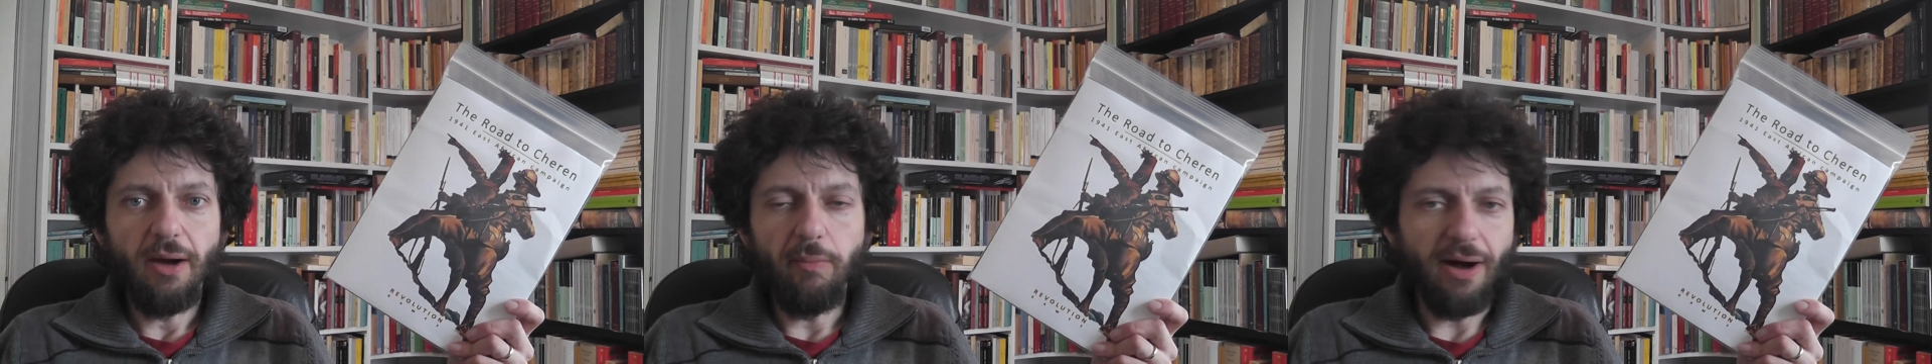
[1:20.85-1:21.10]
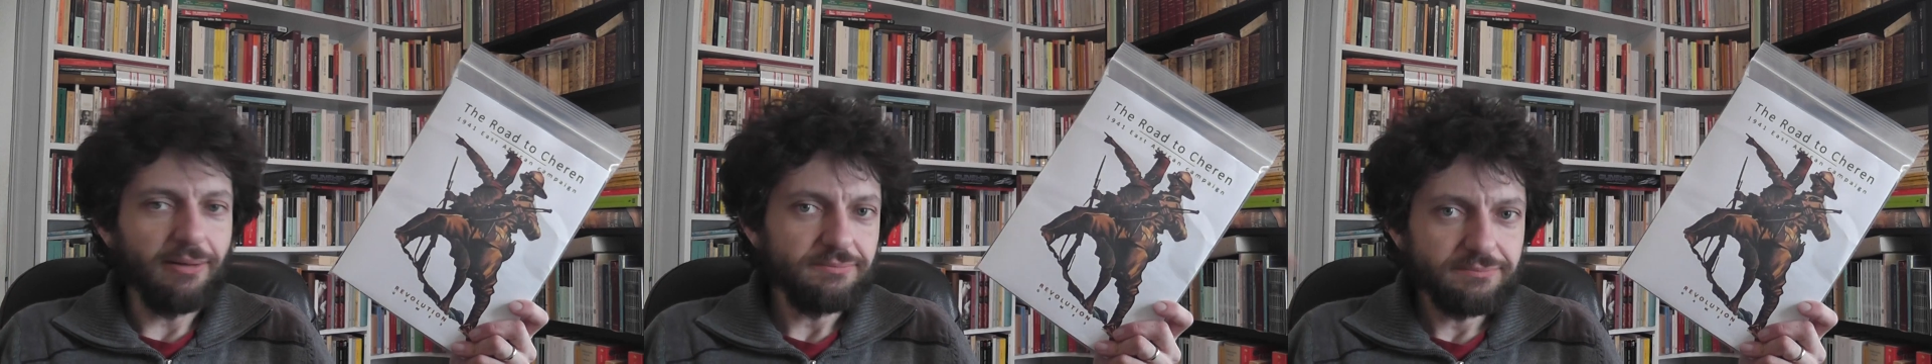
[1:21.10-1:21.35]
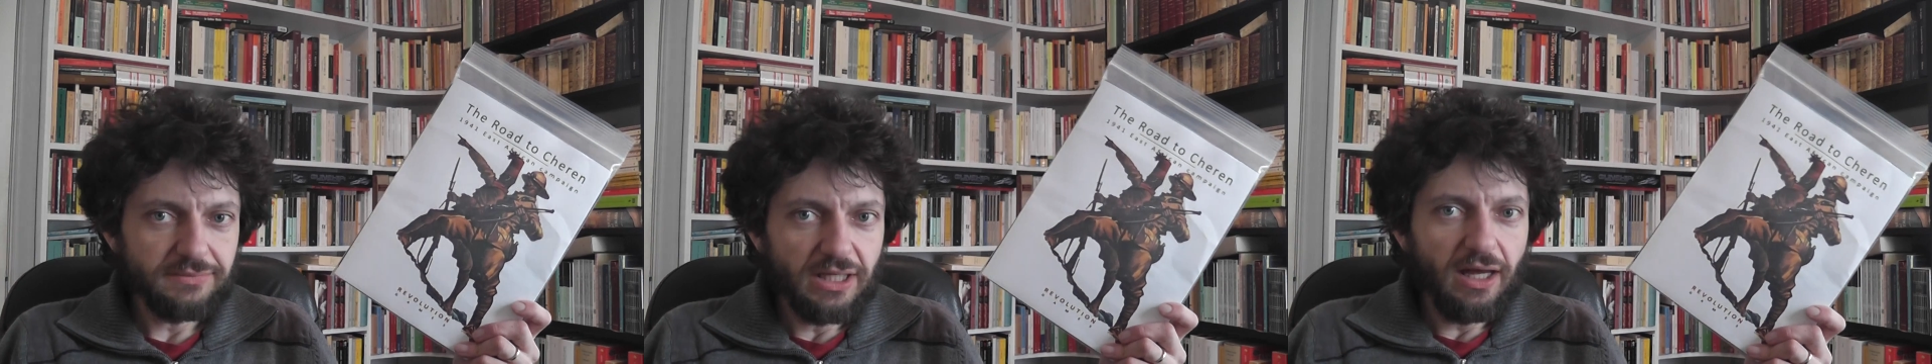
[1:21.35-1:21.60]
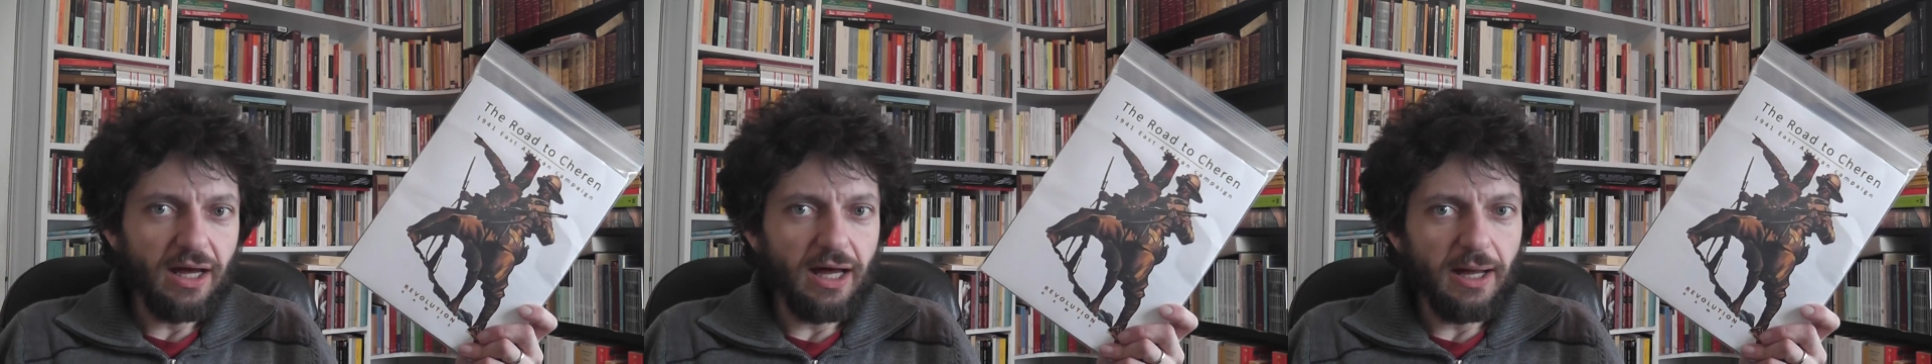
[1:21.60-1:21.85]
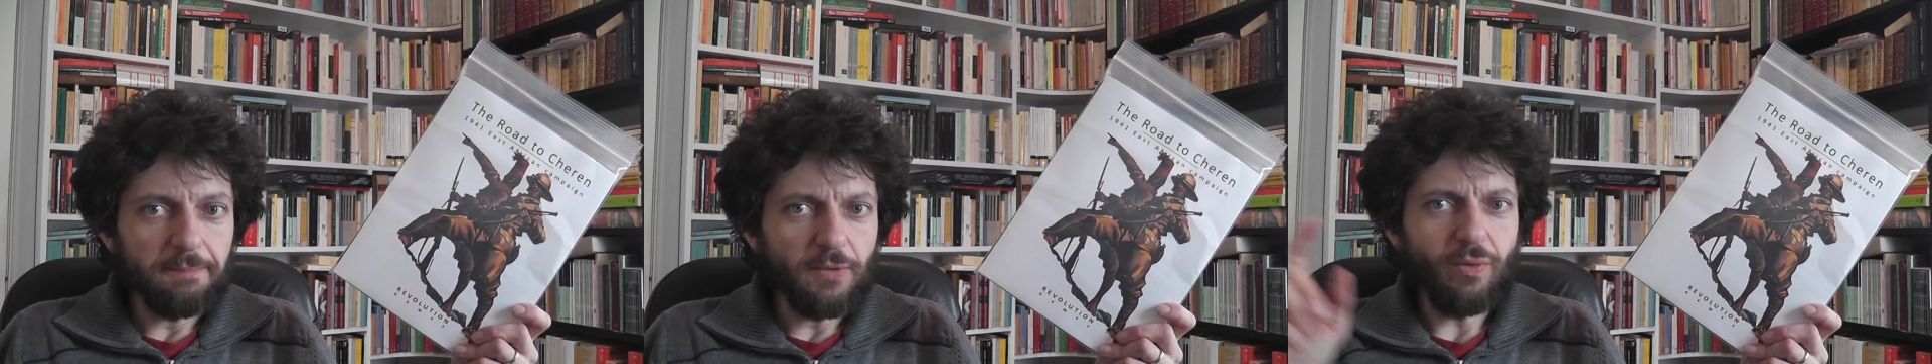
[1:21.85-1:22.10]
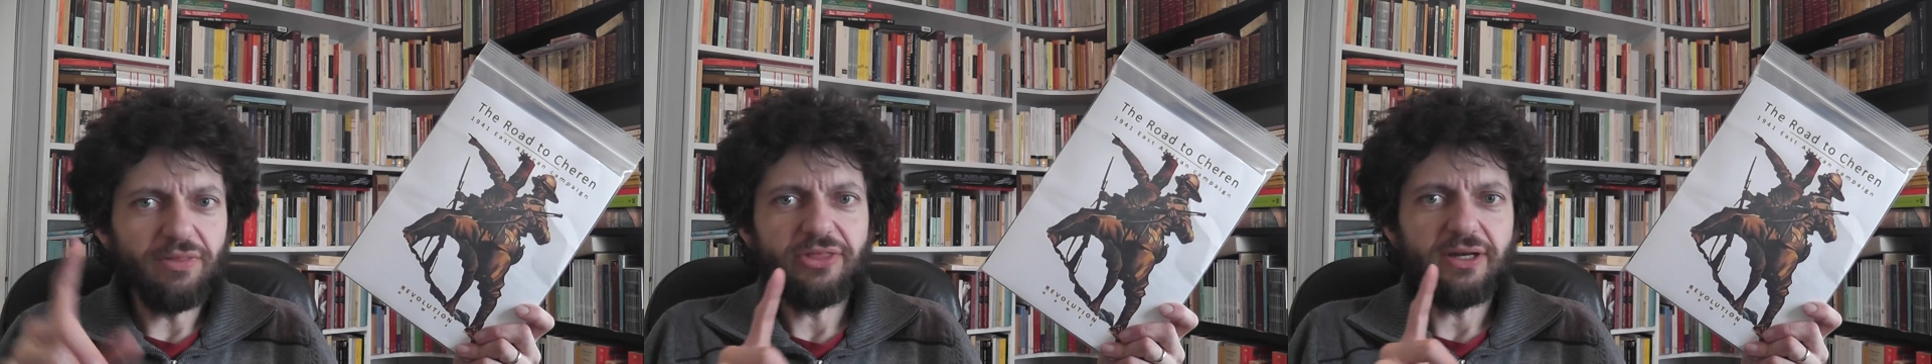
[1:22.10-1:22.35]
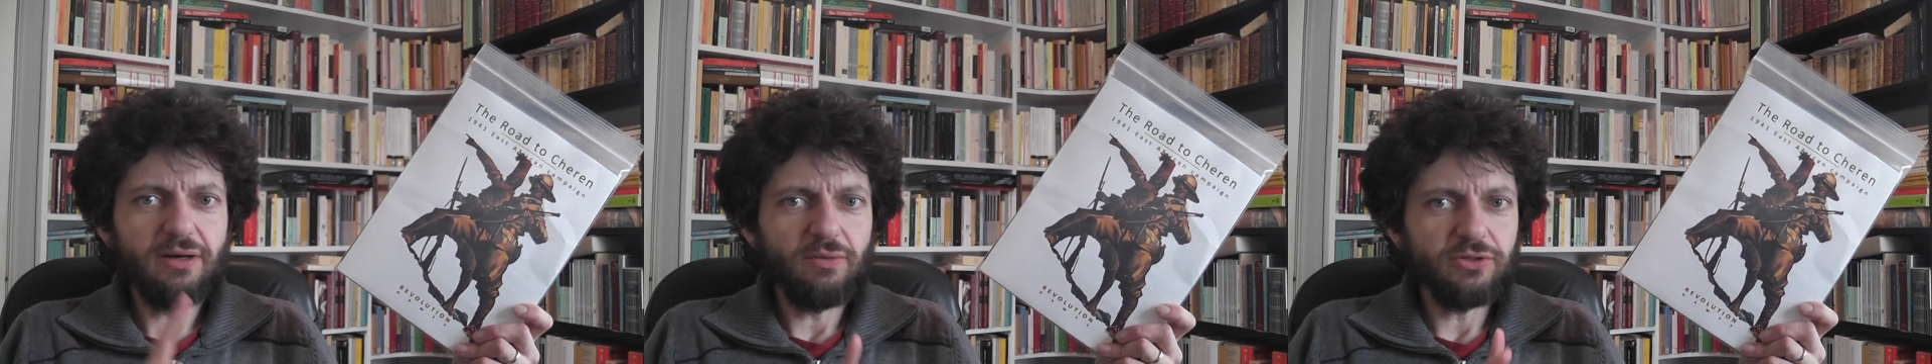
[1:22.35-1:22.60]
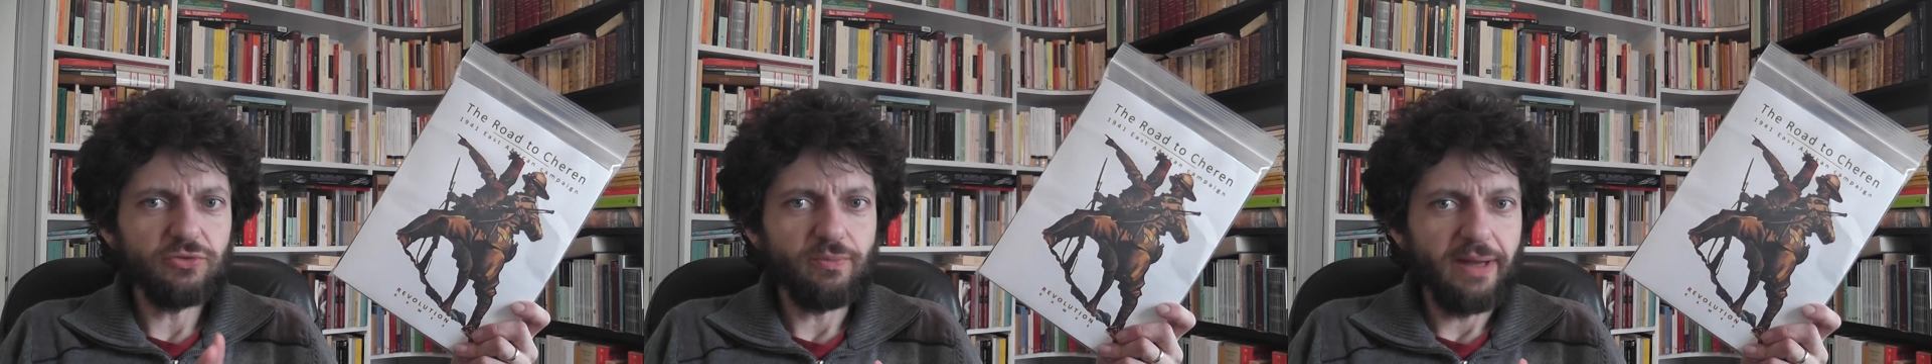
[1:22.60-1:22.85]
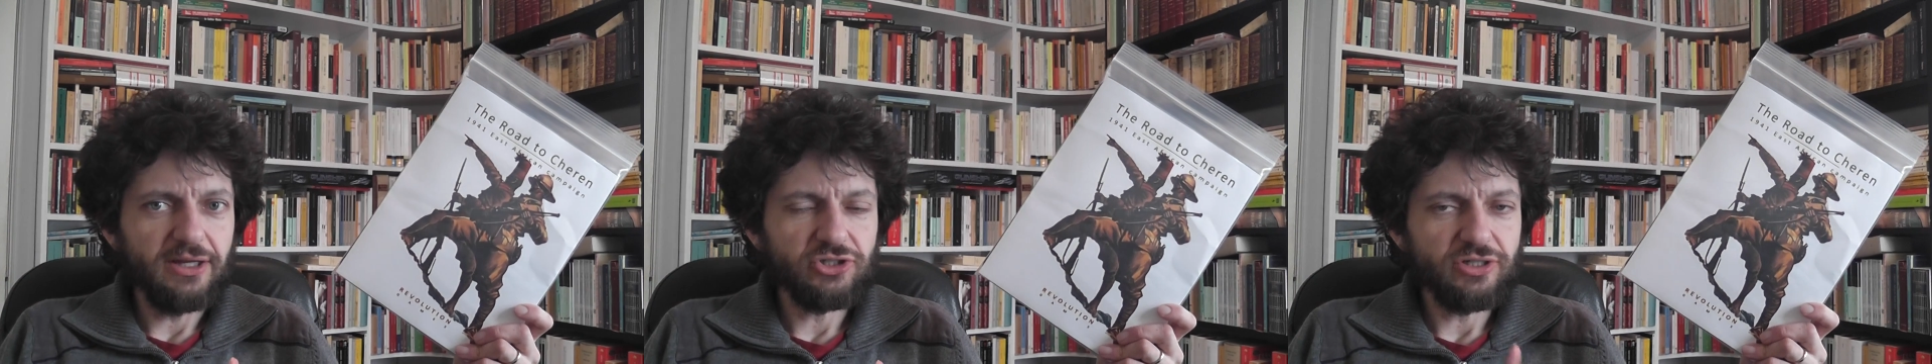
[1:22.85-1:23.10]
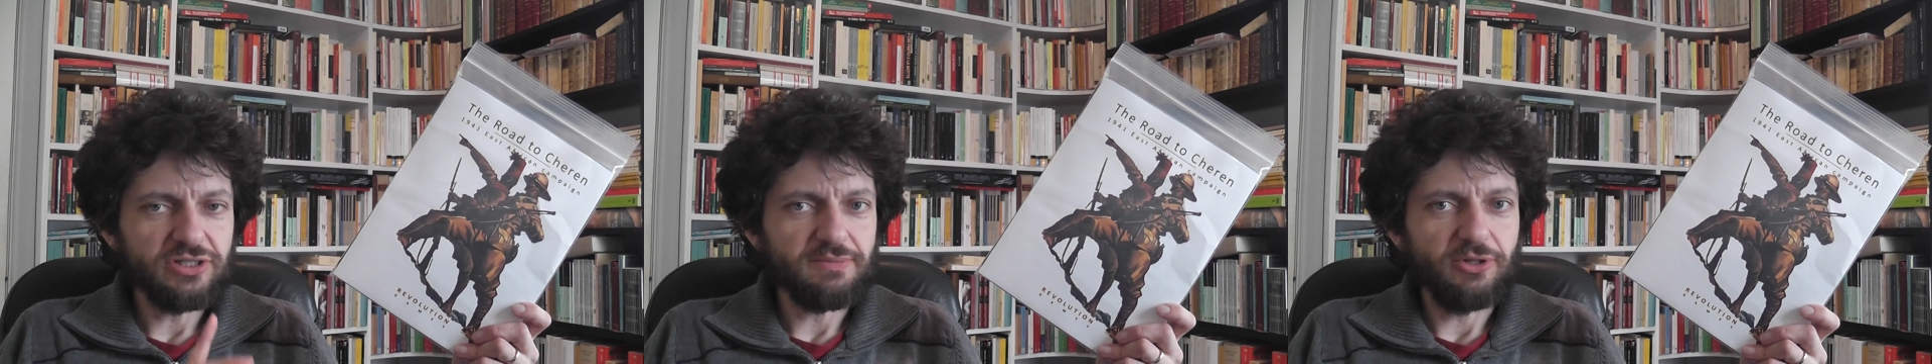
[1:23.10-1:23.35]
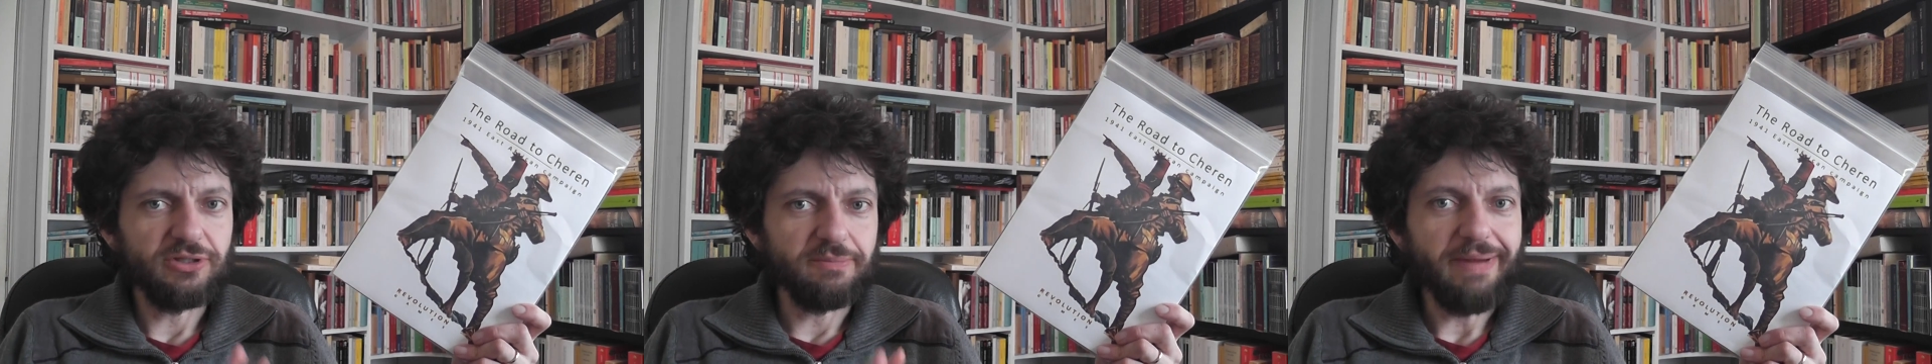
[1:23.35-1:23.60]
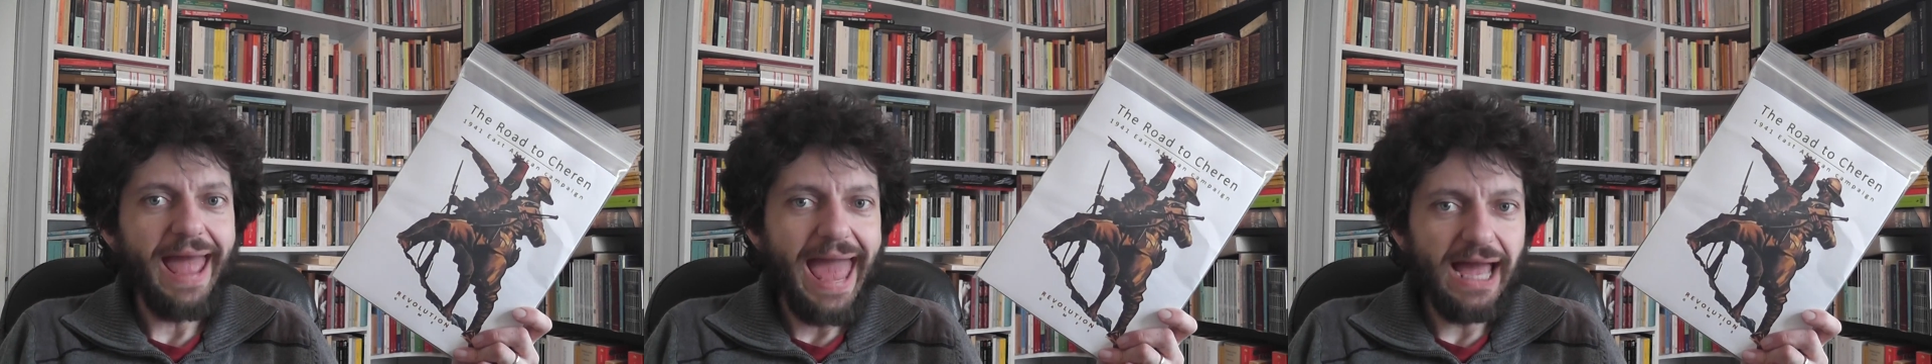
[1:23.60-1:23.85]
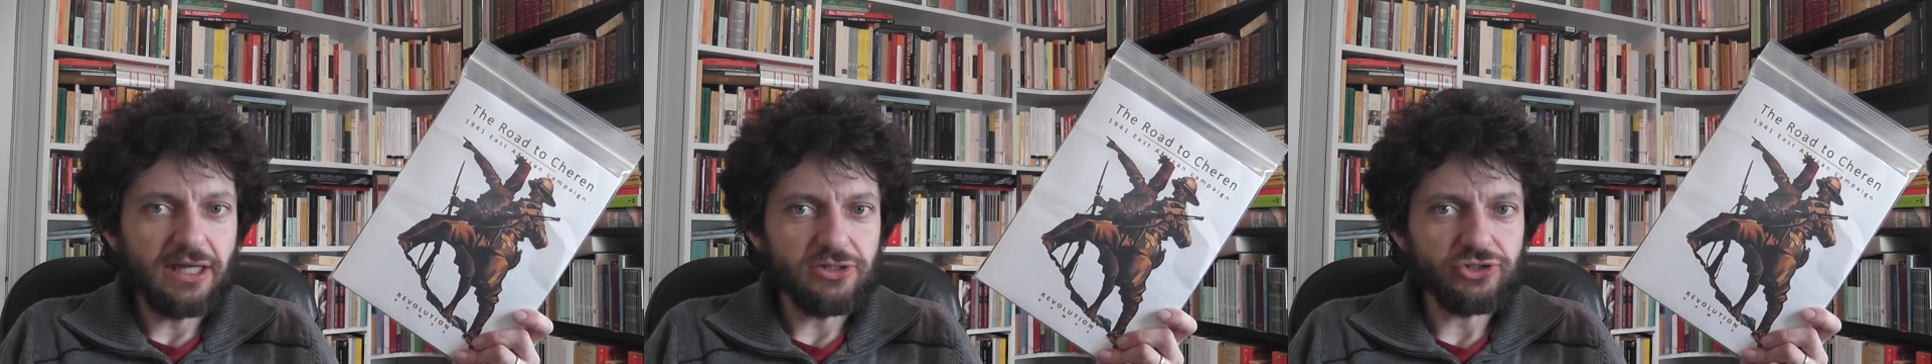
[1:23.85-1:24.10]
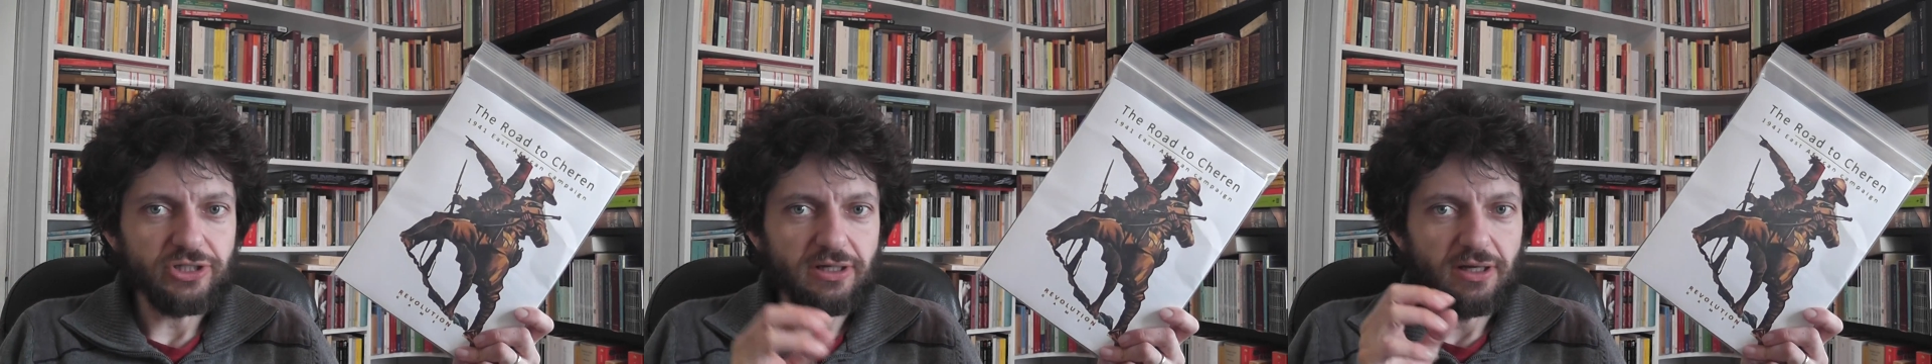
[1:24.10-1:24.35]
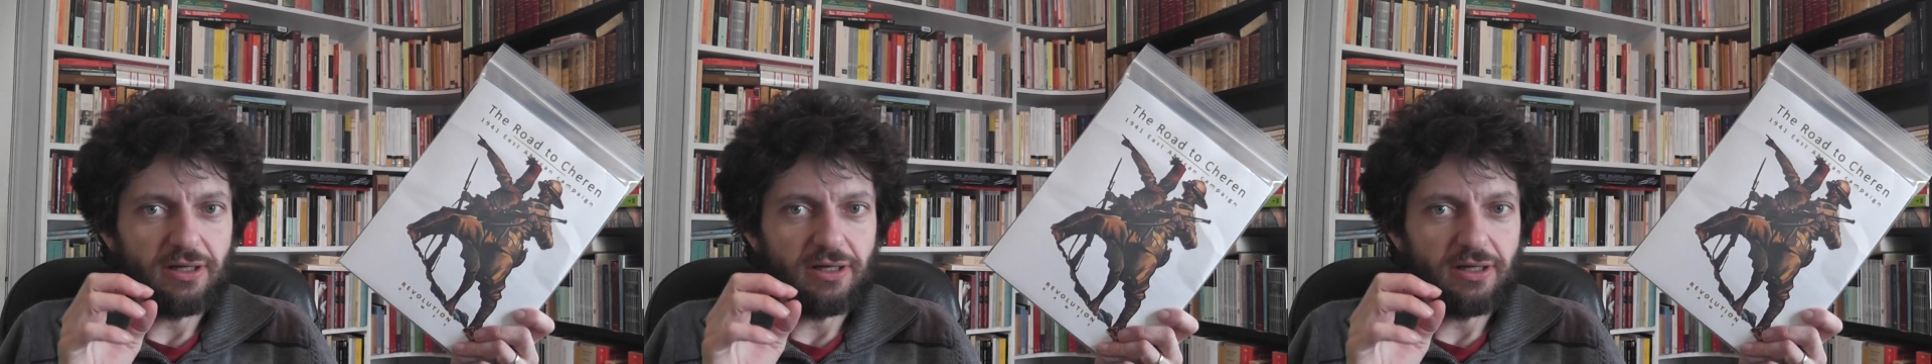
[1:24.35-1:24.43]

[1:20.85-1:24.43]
but um, one thing I want to mention is about the packaging.